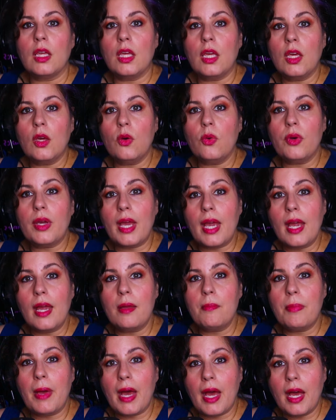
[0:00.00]
You
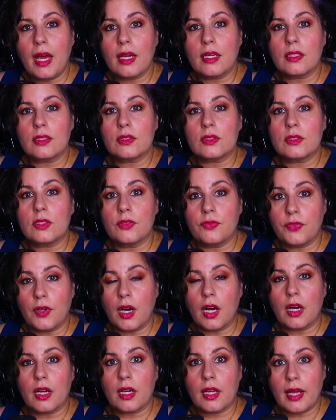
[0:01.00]
came back to
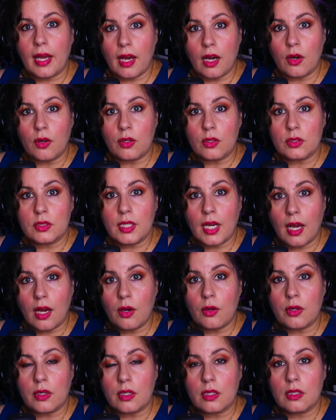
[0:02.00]

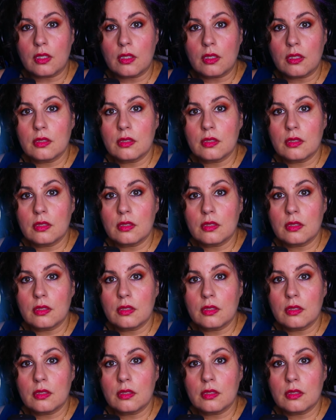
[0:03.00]
Tower.